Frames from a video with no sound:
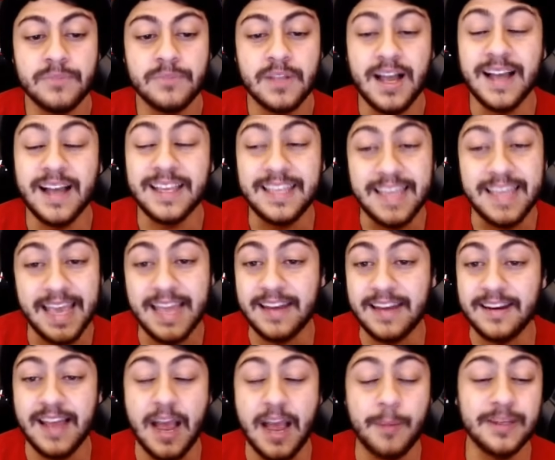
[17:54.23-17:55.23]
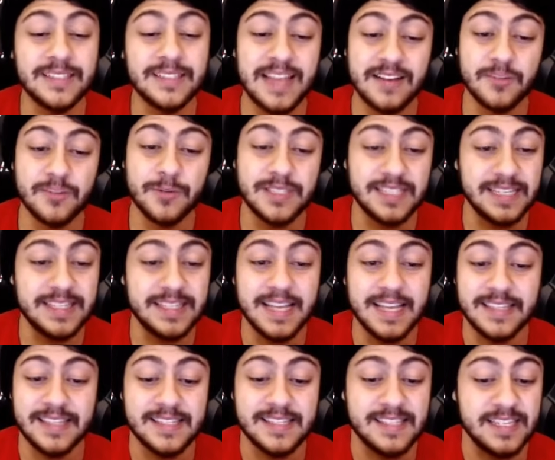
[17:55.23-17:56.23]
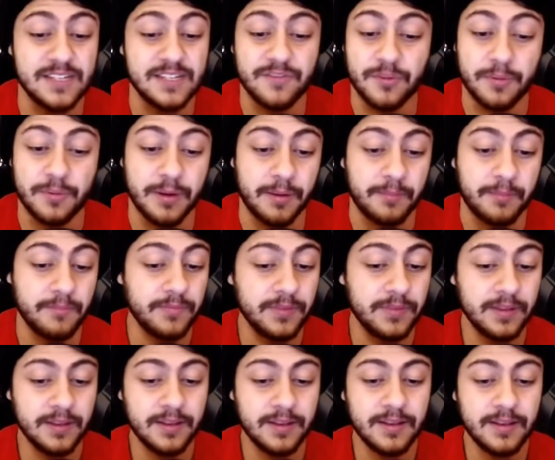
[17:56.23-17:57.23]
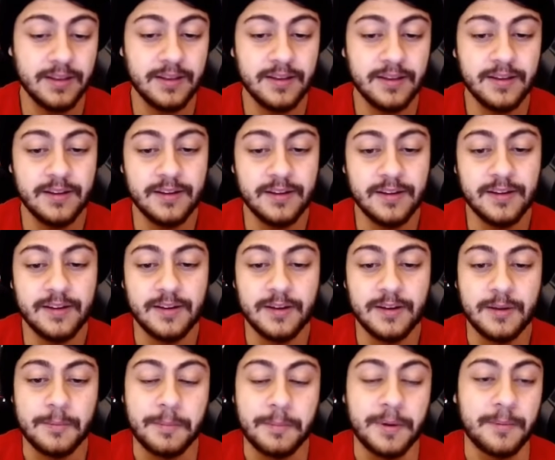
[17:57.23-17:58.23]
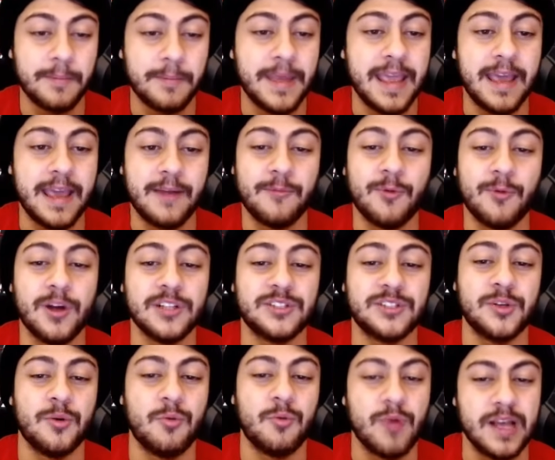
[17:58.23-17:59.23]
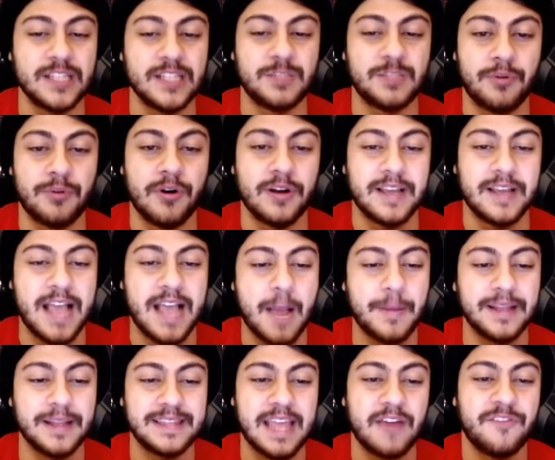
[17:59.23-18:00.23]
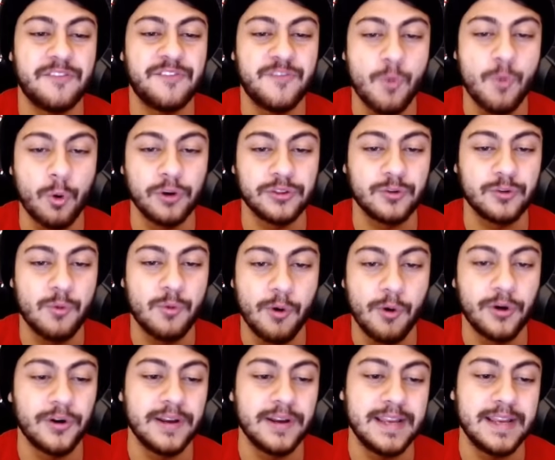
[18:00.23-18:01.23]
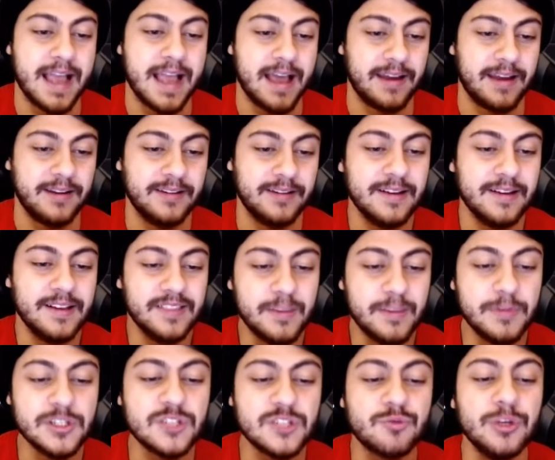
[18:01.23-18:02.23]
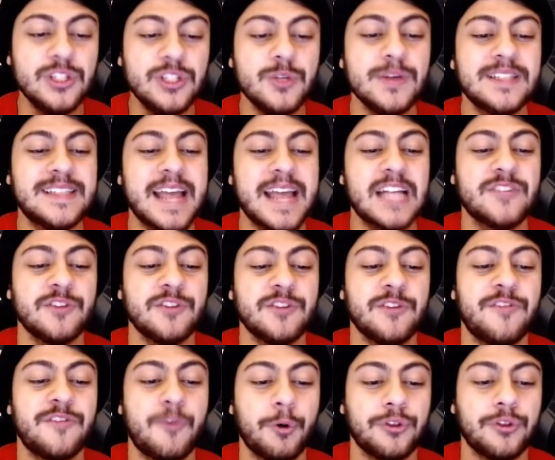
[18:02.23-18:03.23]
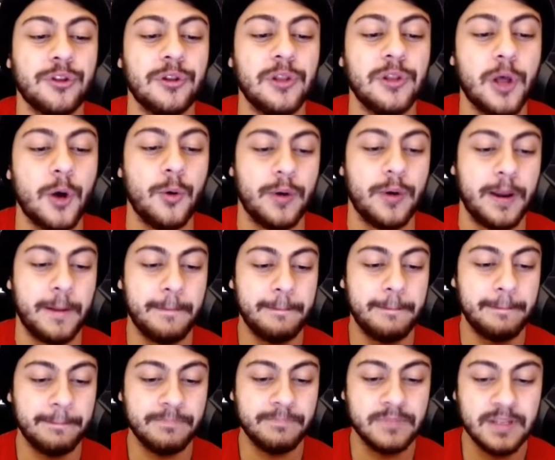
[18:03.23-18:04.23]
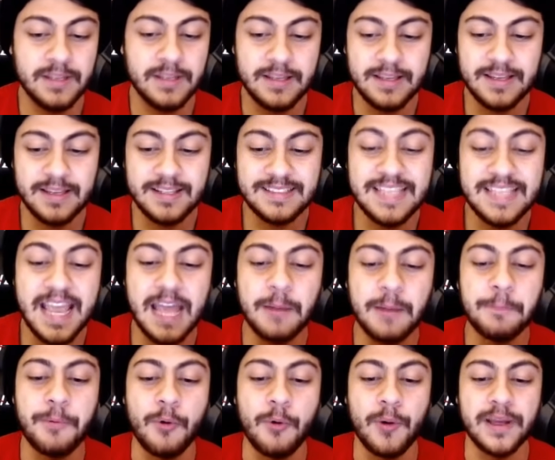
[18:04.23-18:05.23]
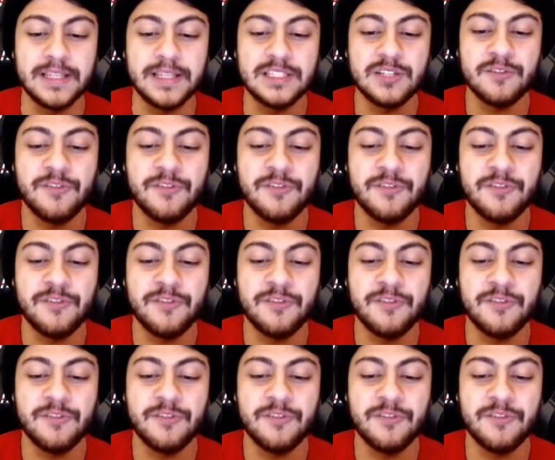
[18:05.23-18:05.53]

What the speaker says: Again, how many times have we seen that this season from him? But man, Russell Westbrook. How about that fourth quarter he had? Let me just read you his stats for the fourth alone. 10 points,